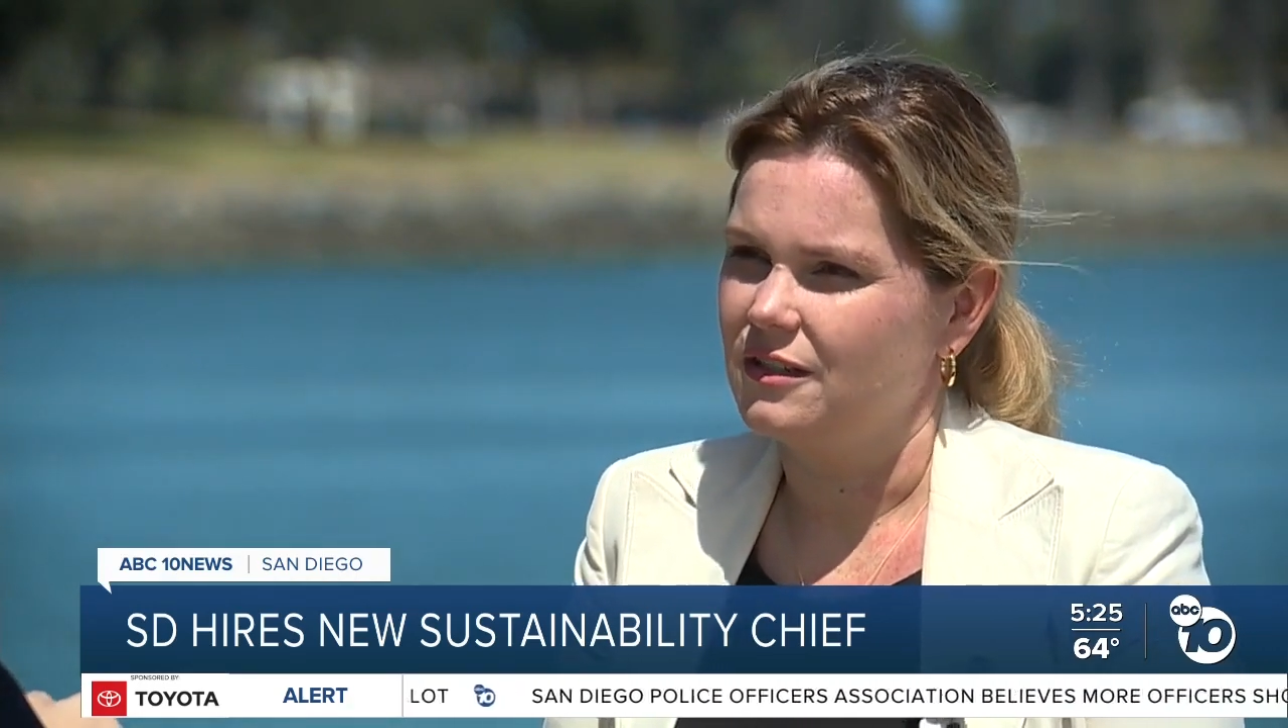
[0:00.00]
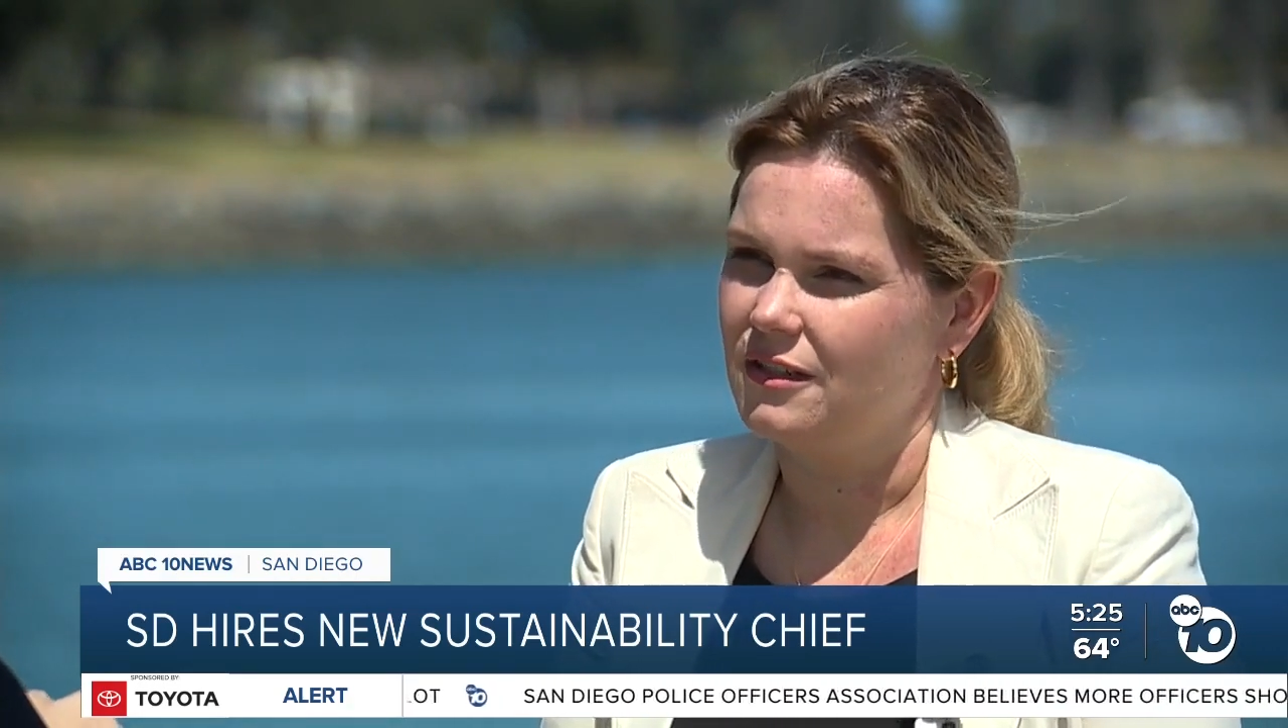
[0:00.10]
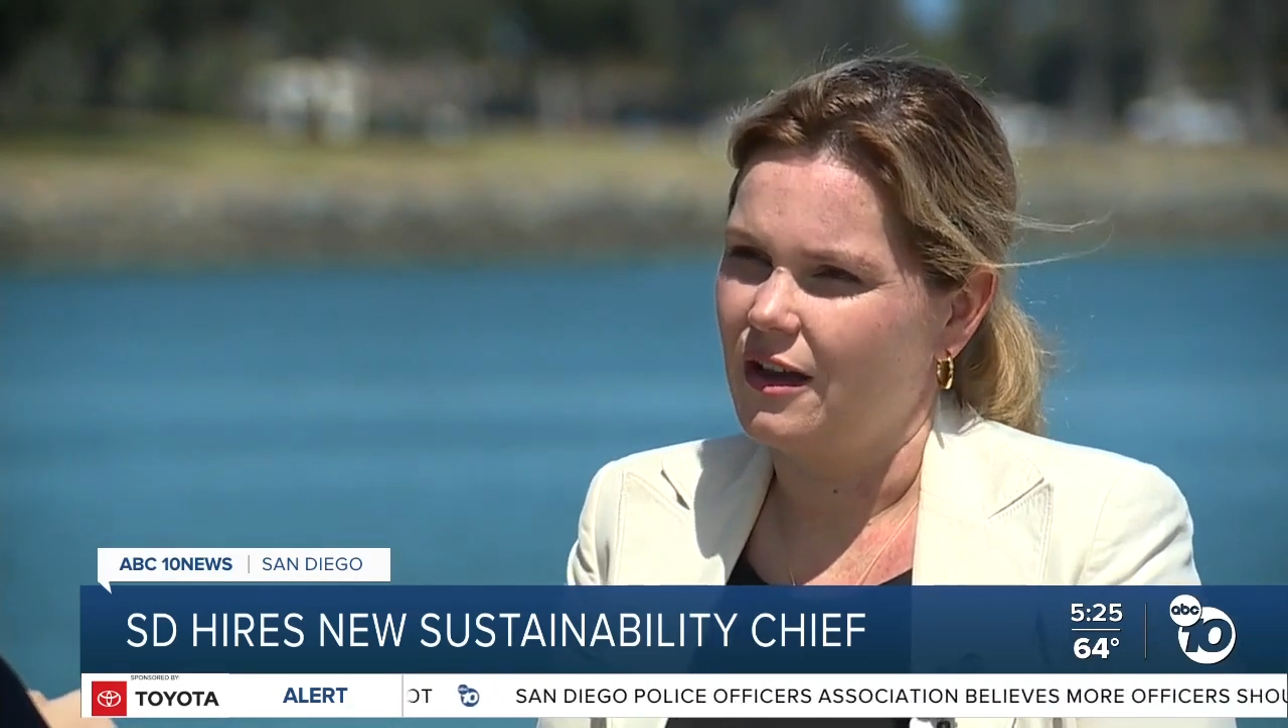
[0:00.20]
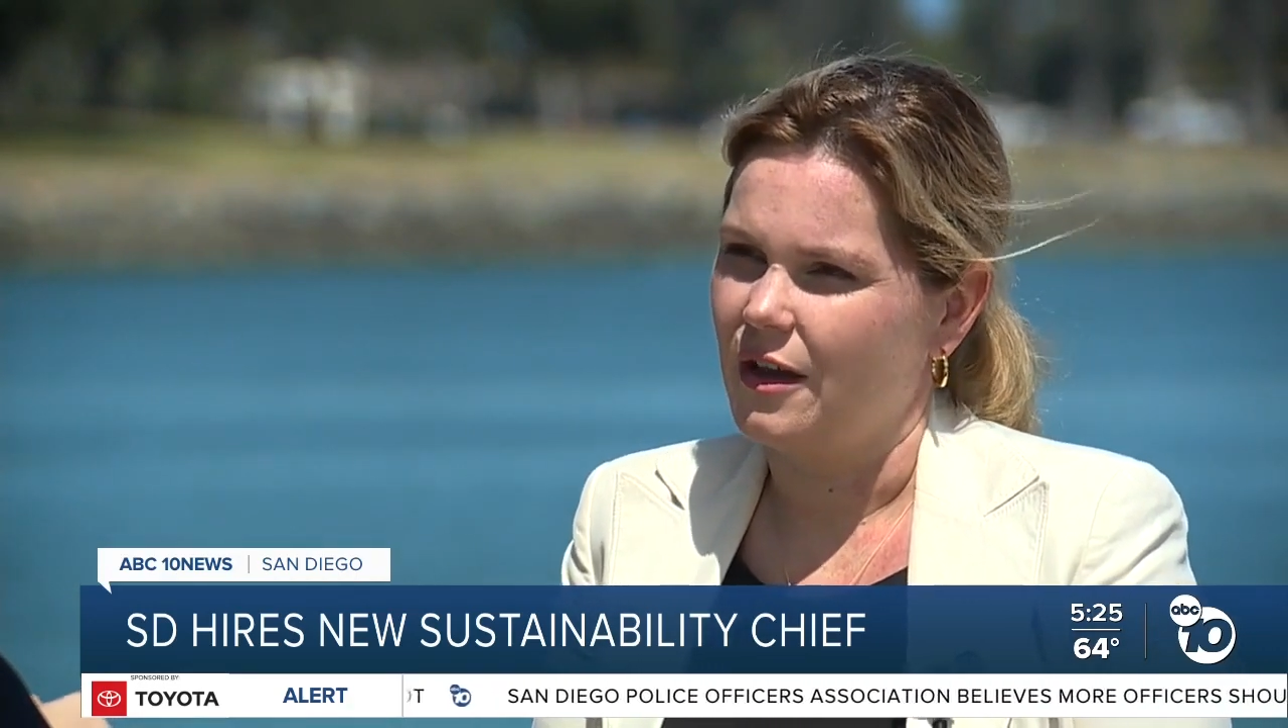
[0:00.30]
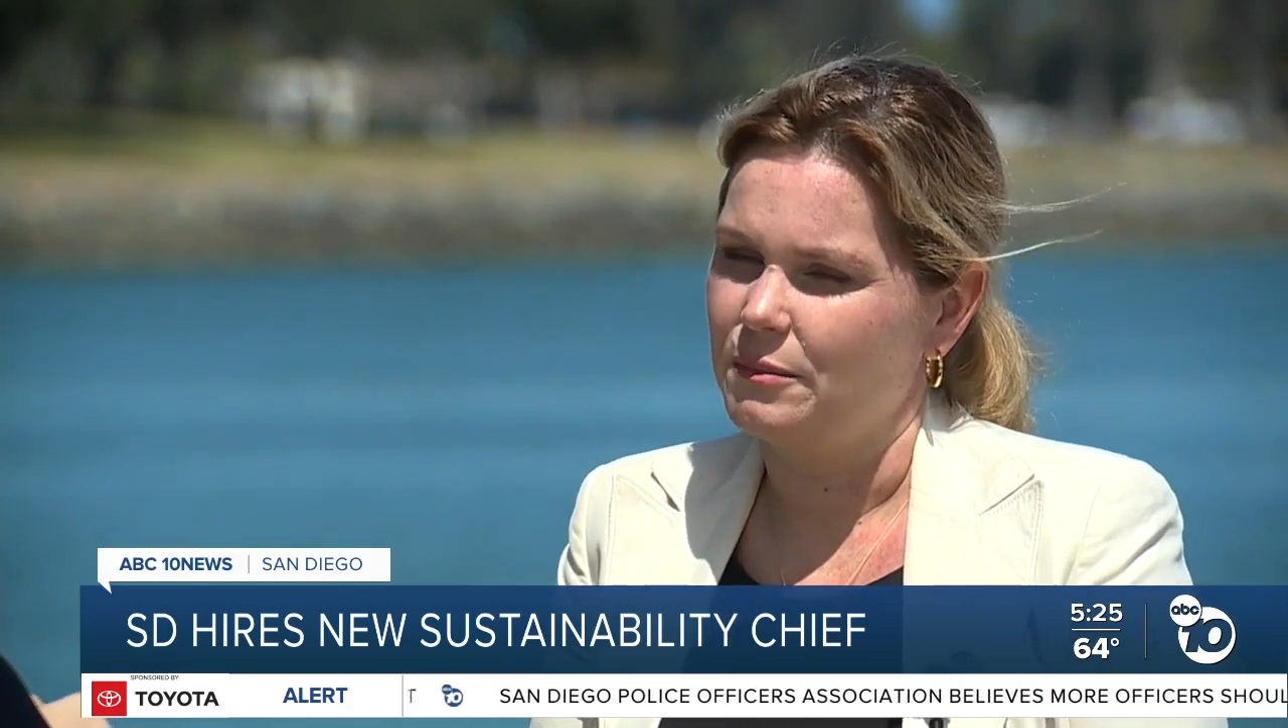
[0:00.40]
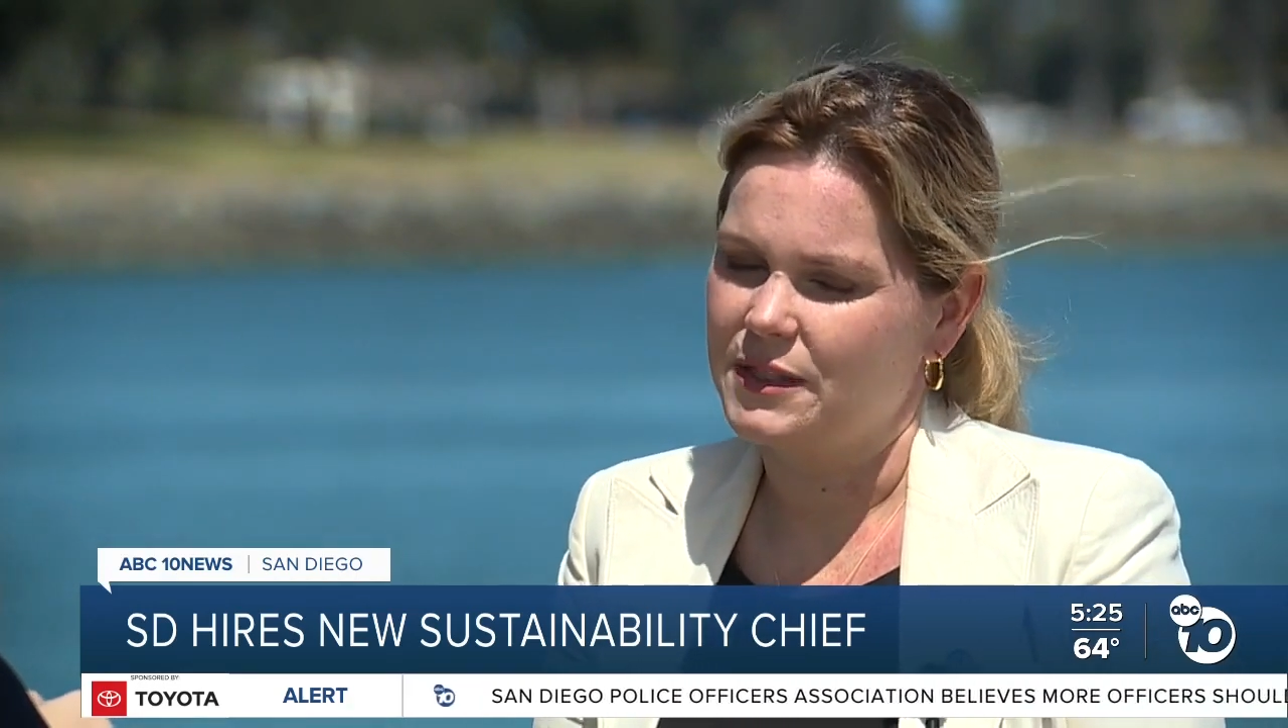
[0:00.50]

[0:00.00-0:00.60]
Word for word: um,